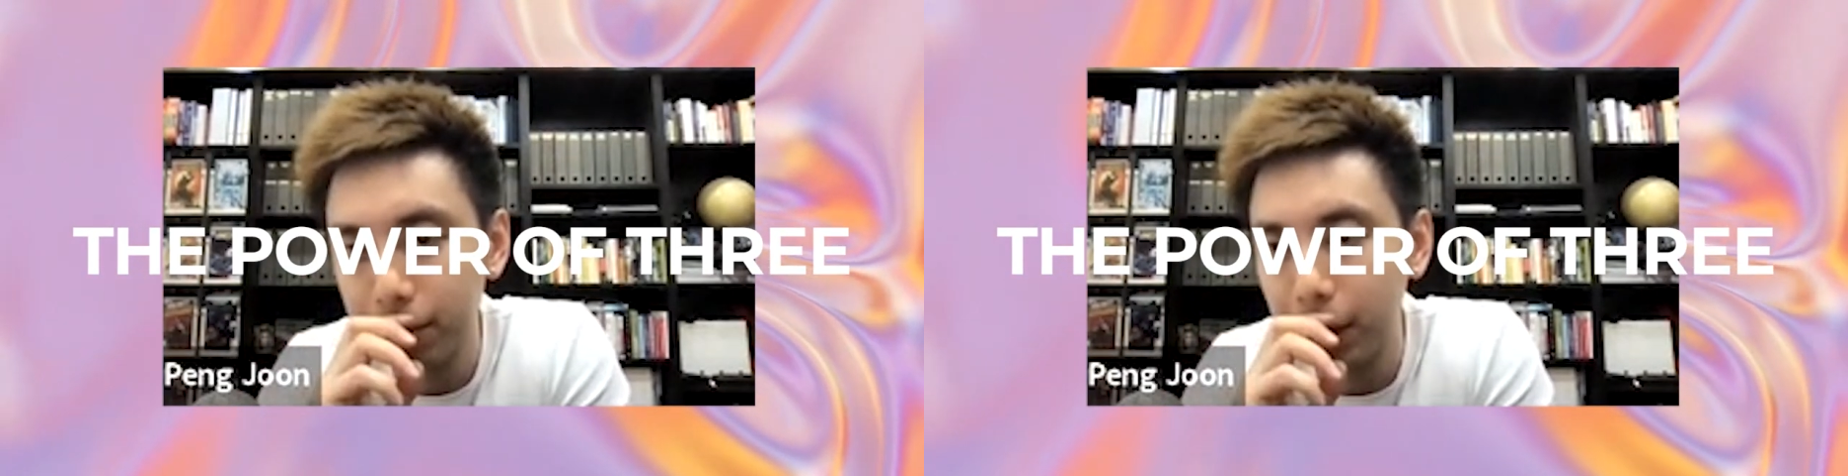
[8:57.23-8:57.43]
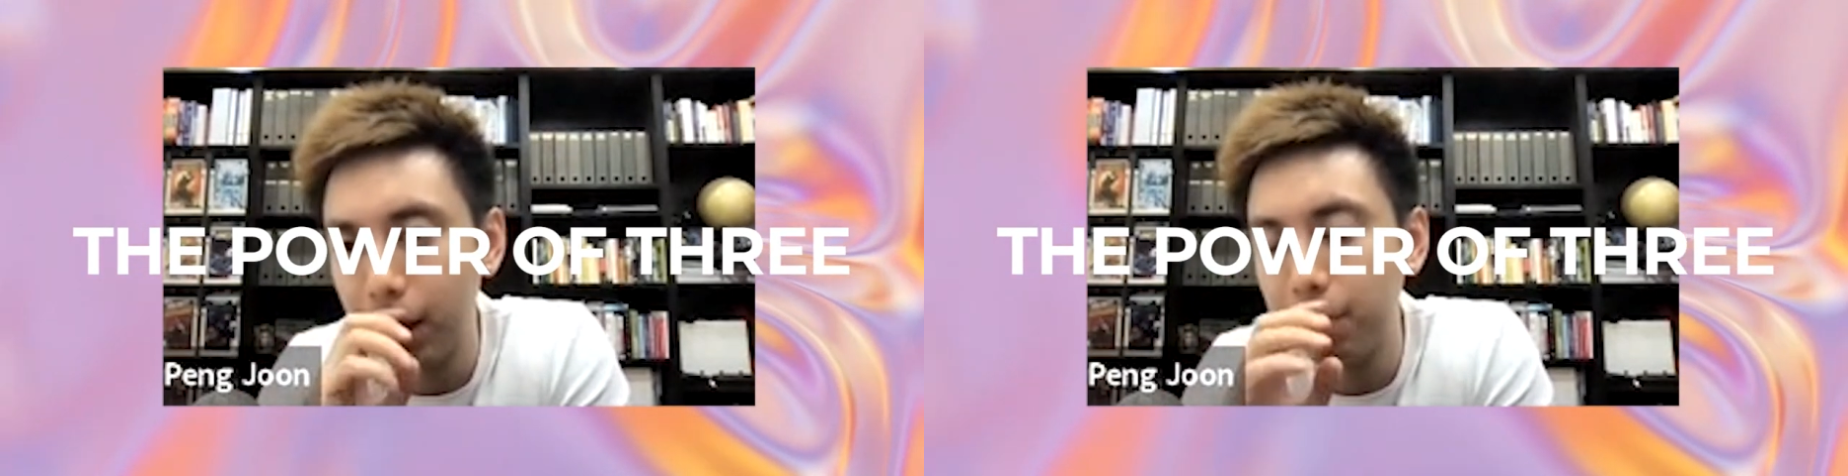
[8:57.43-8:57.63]

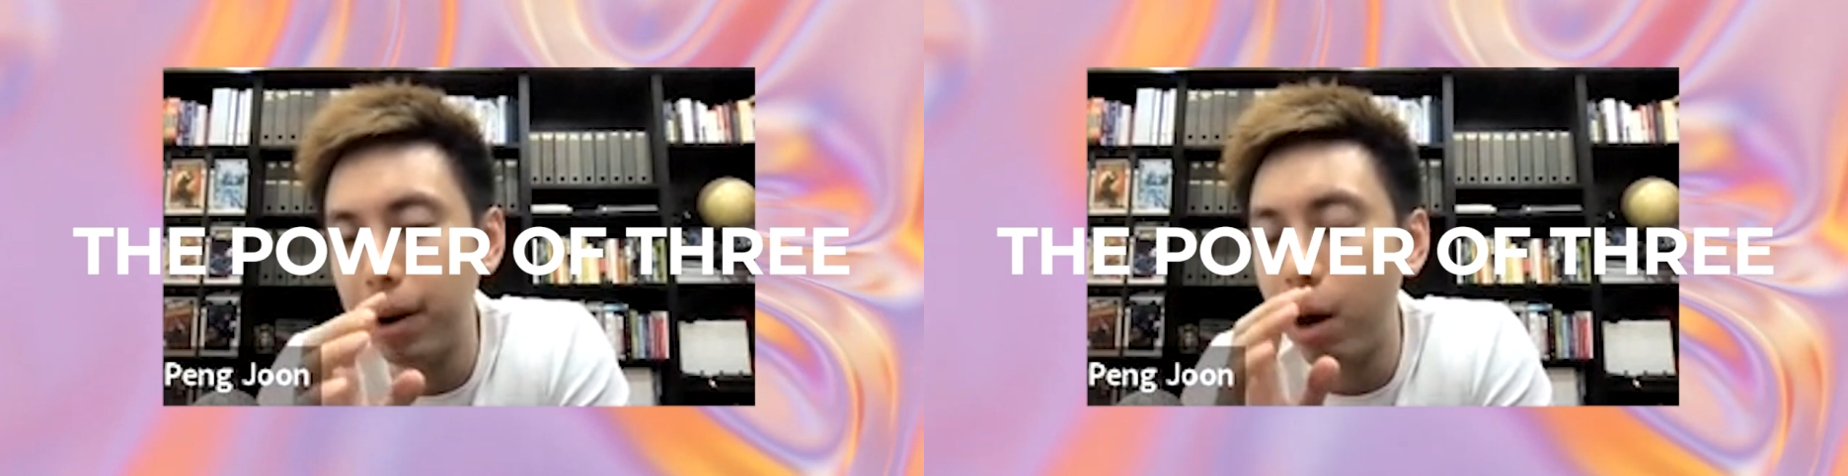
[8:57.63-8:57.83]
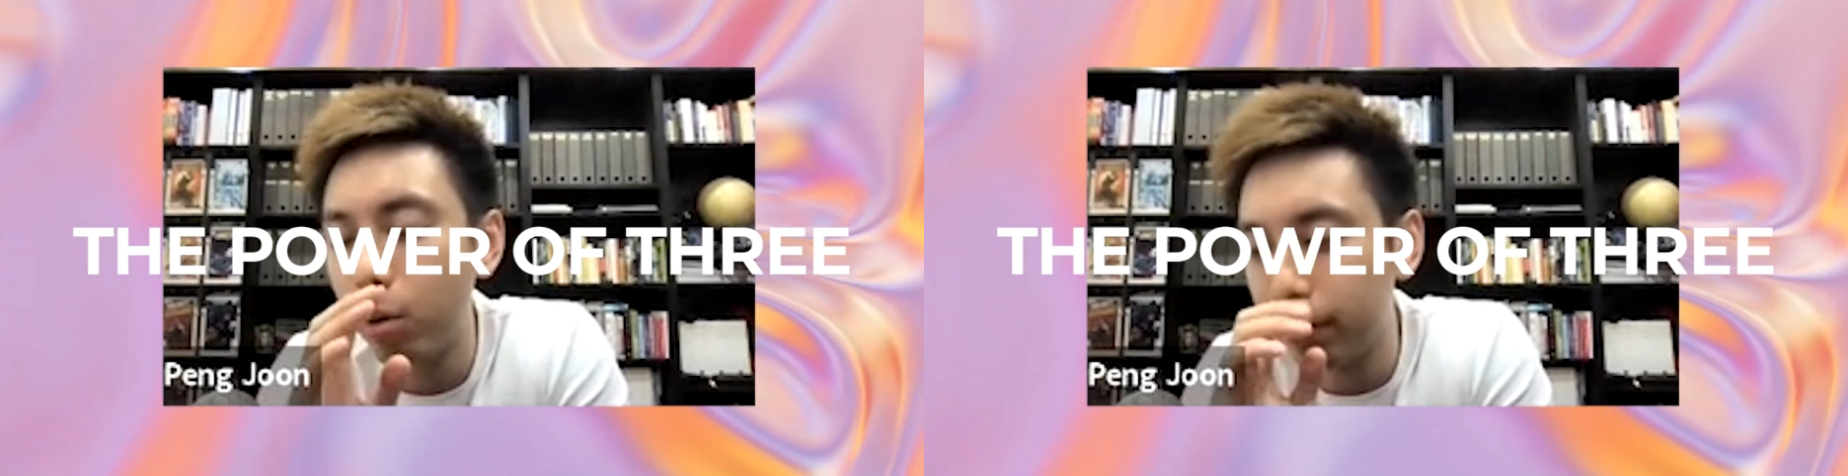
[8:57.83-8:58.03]
Okay, the
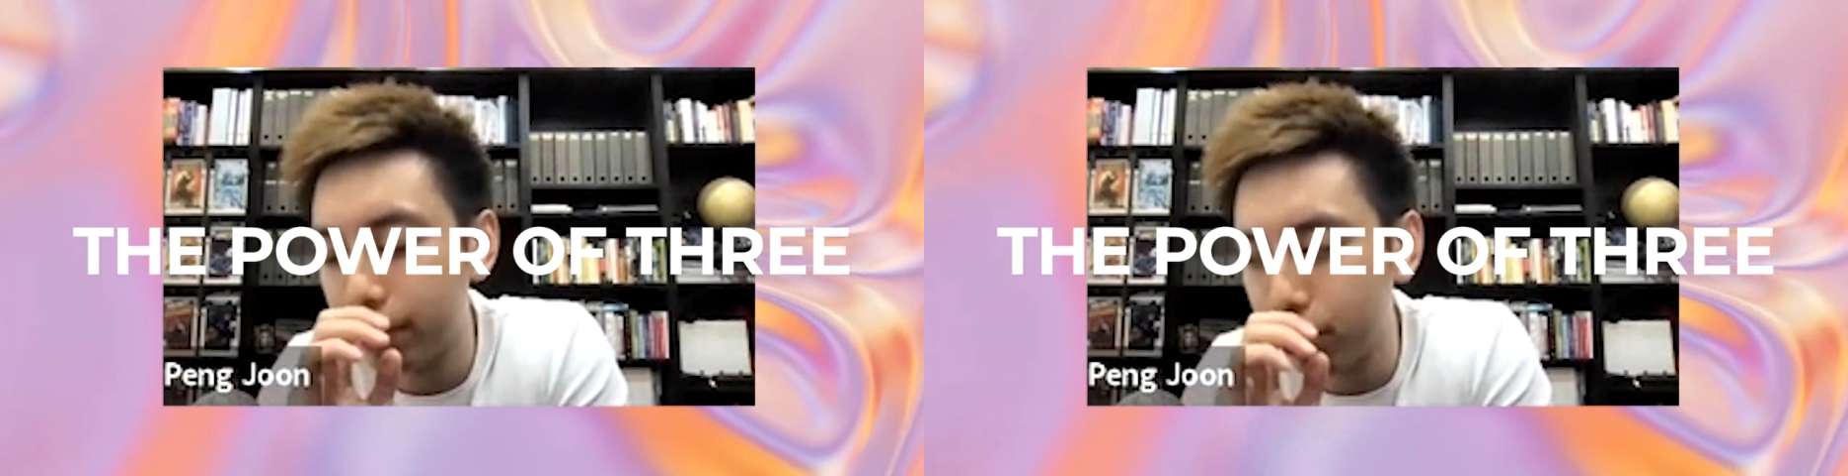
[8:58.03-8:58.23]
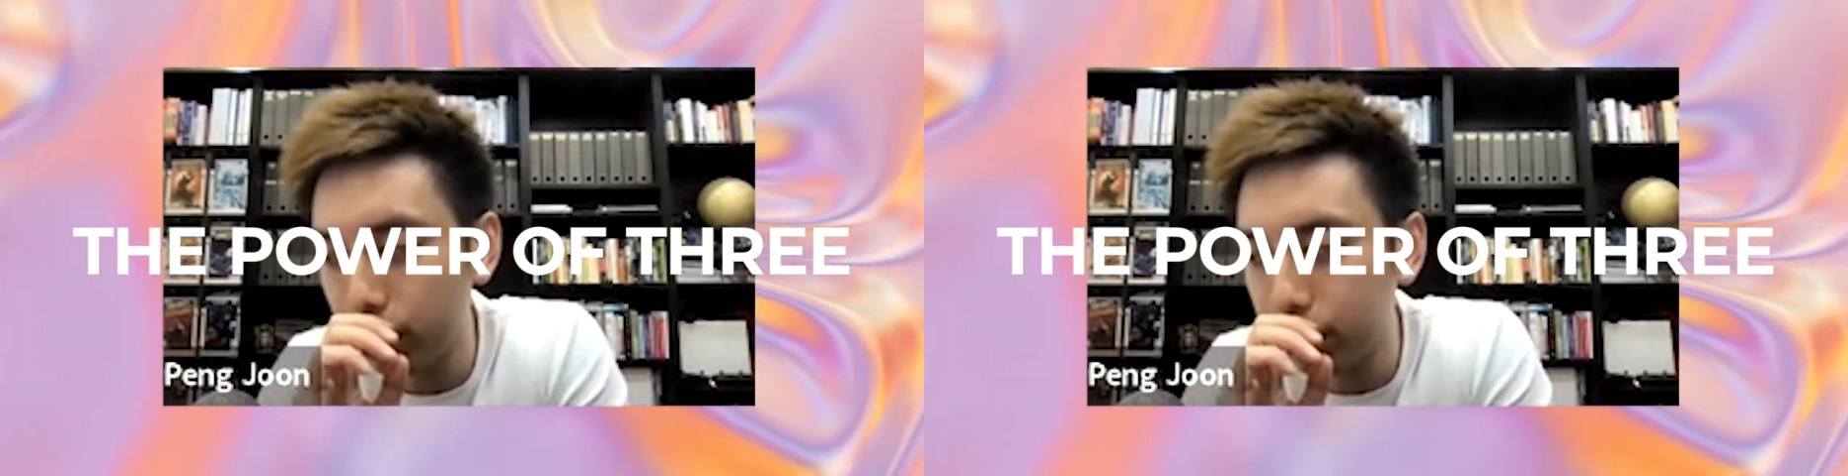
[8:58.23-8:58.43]
power of
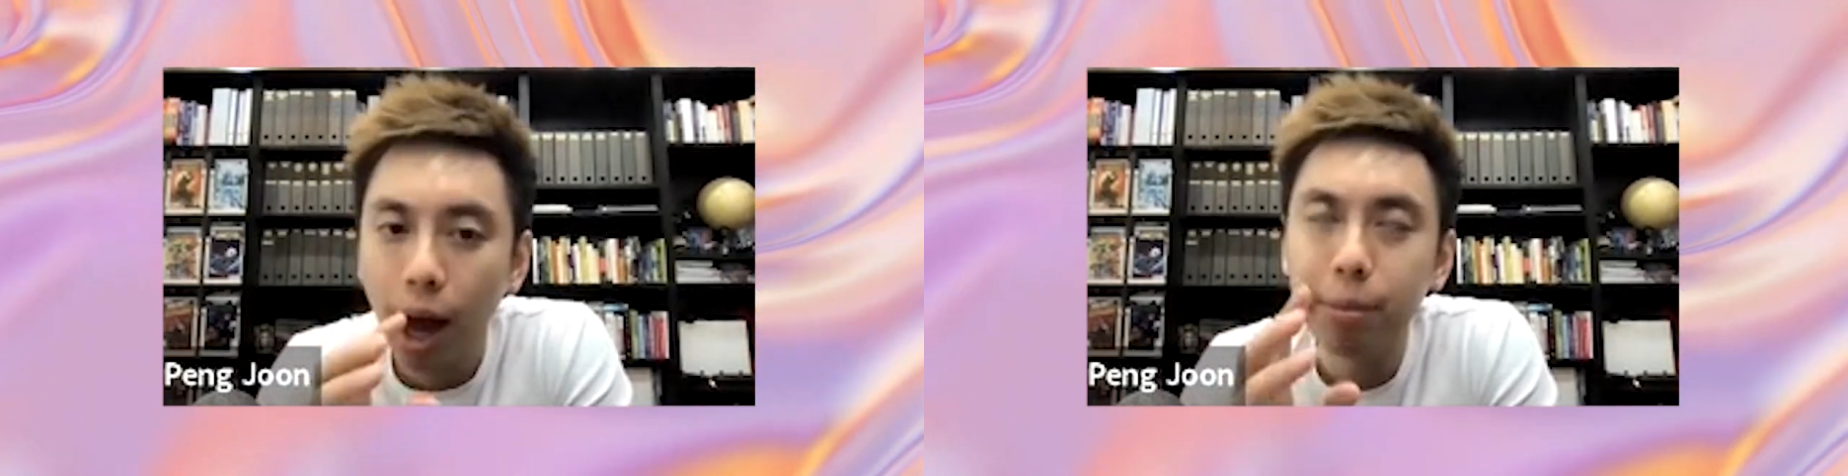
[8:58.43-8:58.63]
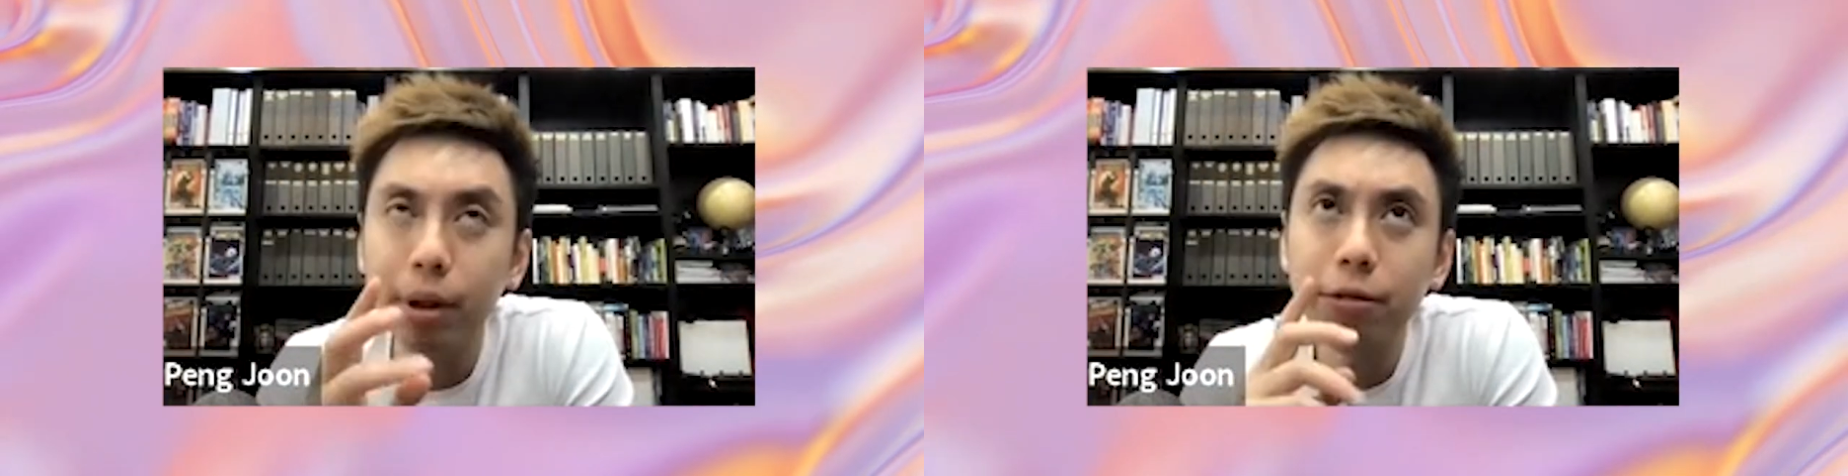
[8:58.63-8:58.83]
3.
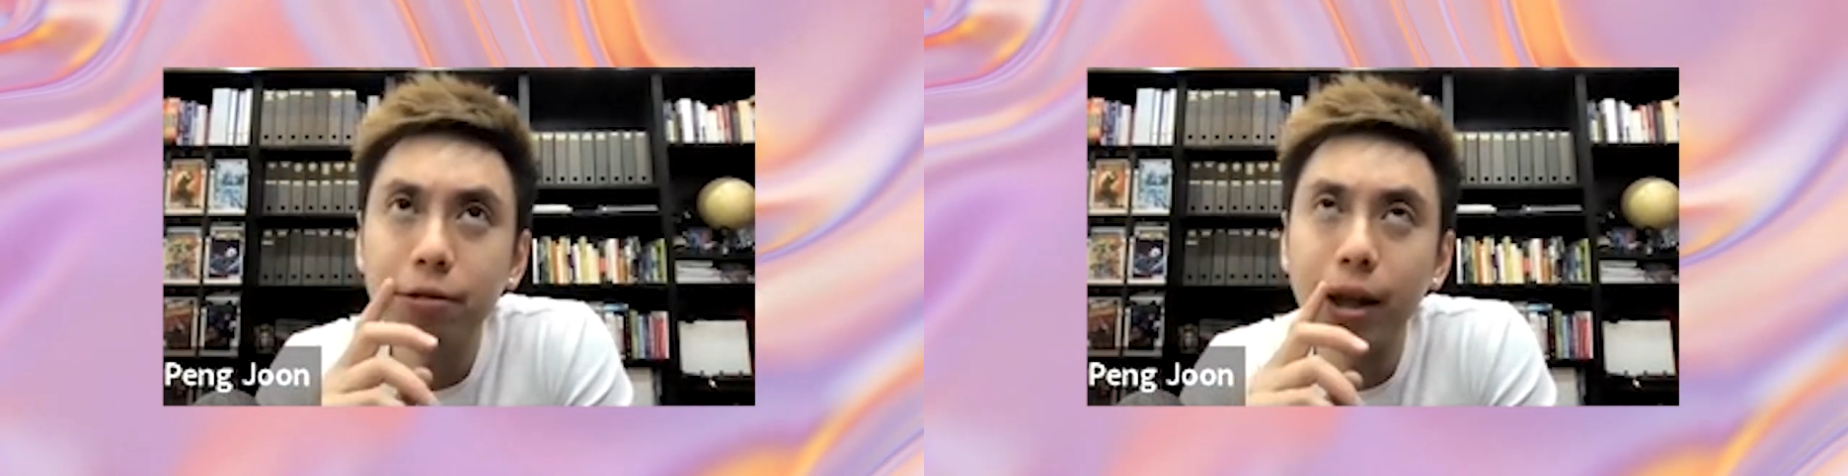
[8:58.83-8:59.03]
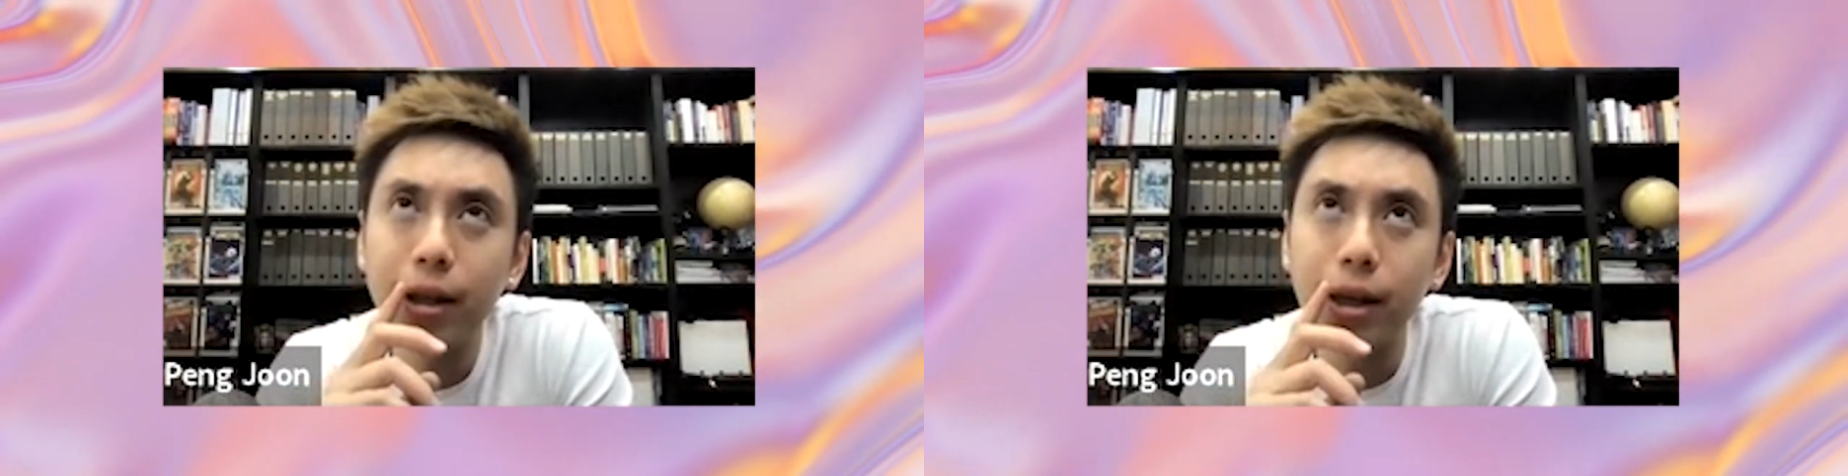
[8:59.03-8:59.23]
I believe
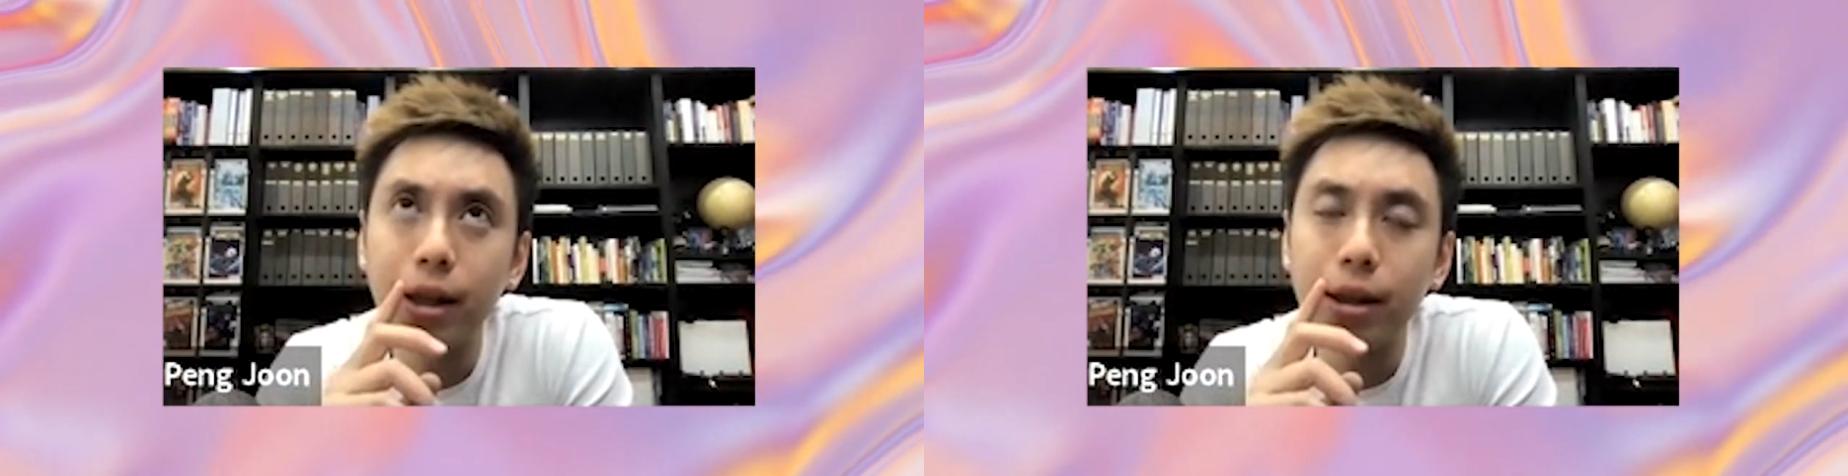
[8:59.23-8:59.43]
that